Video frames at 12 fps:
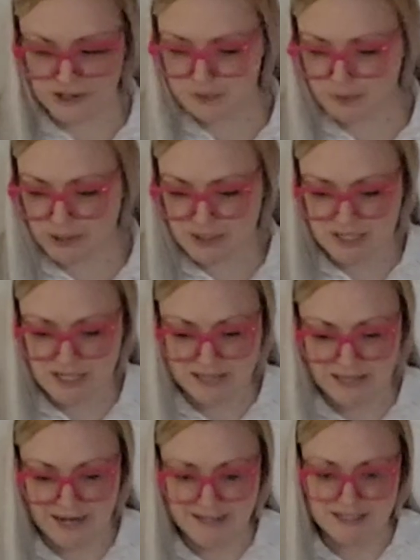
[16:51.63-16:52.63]
first person that
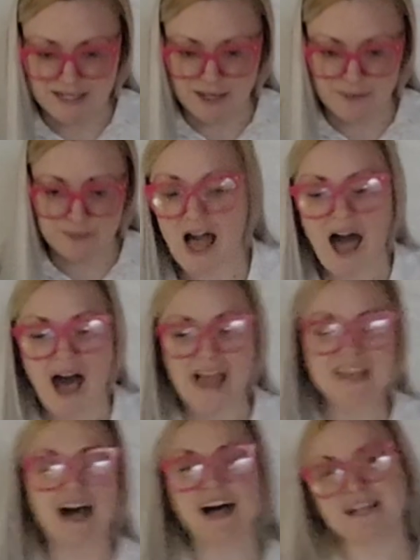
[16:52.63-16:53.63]
liked them.
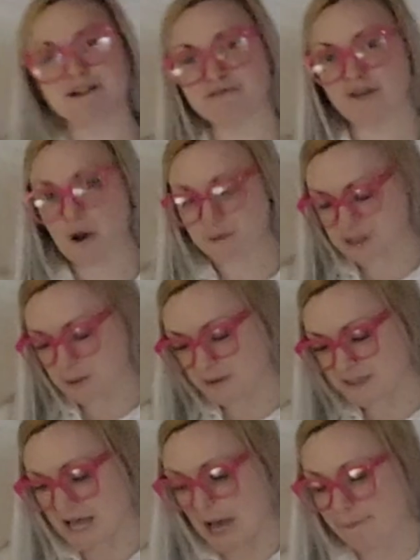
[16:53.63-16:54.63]
I kind of thought was
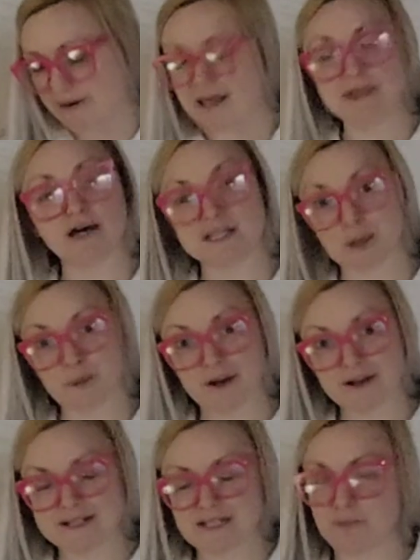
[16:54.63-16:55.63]
going to happen. I thought they were
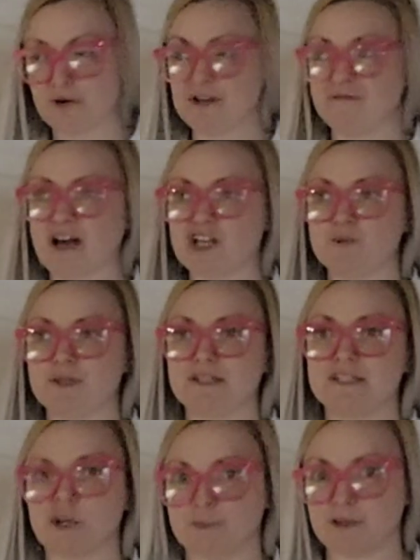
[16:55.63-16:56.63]
going to sell pretty fast
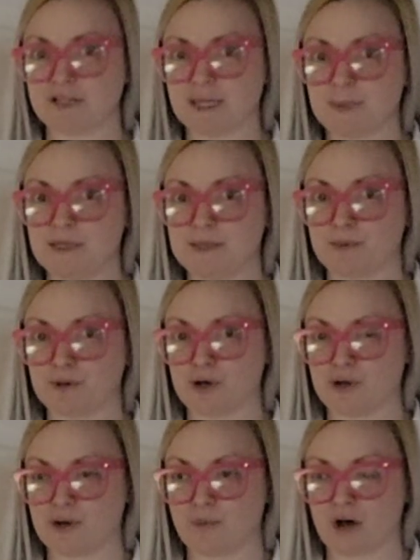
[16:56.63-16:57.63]
because typically people
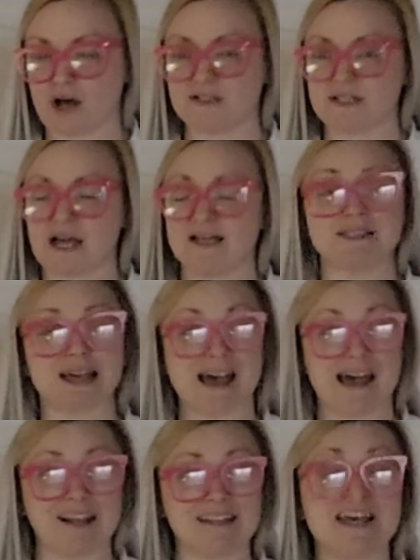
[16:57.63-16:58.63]
know their bra size
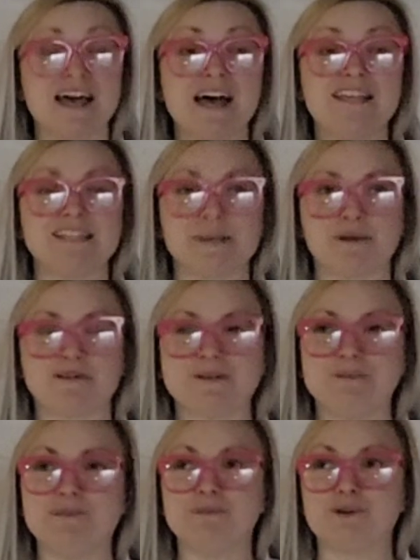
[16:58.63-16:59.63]
and
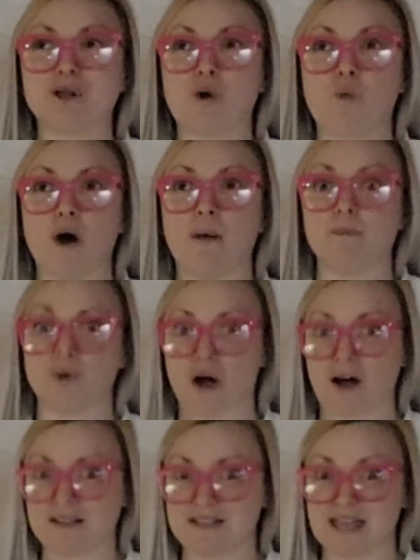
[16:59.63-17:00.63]
typically people know what
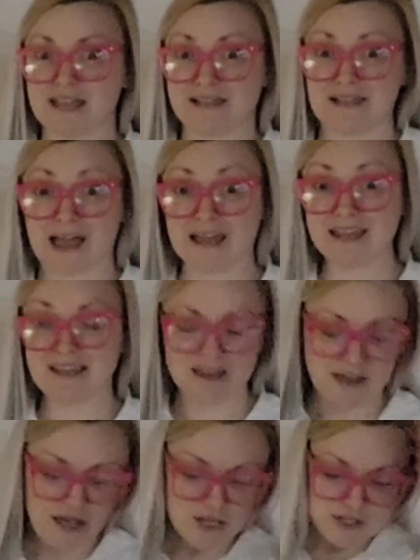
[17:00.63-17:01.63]
bras they like.
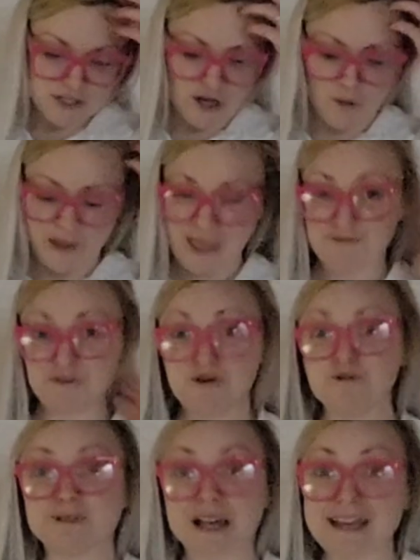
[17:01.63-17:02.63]
So if
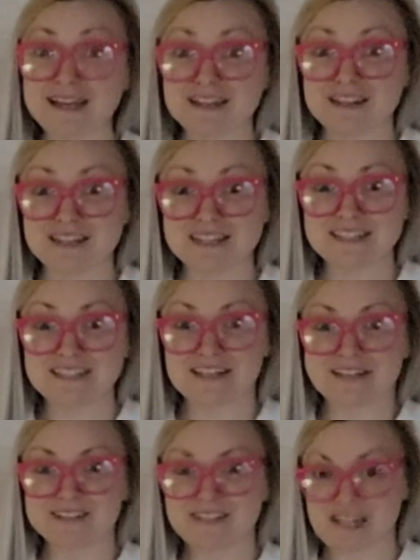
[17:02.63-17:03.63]
you liked this
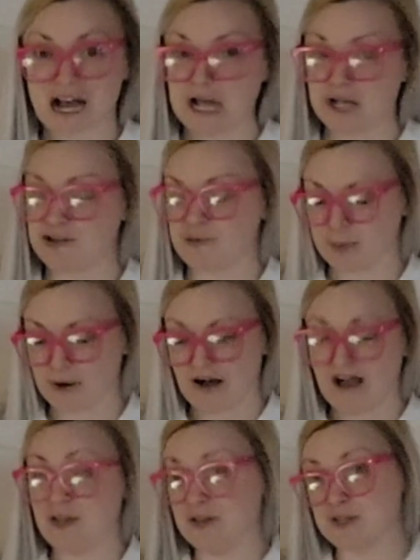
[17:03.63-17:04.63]
style of
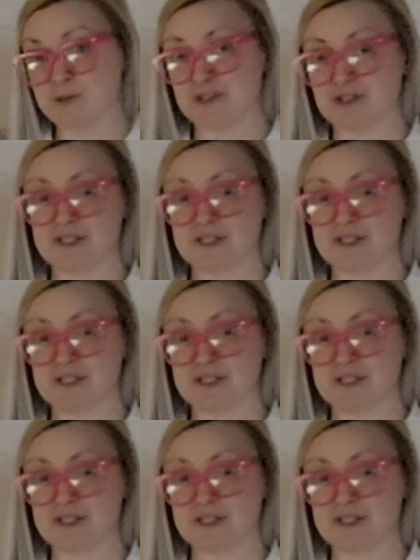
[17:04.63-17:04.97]
bra and this was